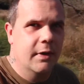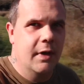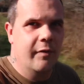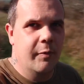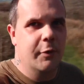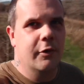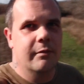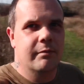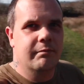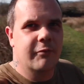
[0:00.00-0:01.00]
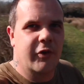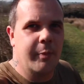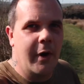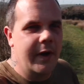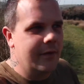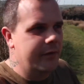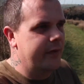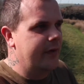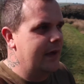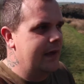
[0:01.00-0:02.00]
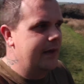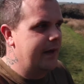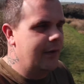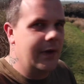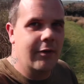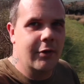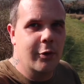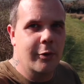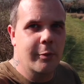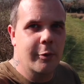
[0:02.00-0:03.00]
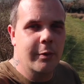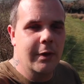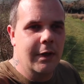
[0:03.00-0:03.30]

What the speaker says: government spying facility down here in Cornwall.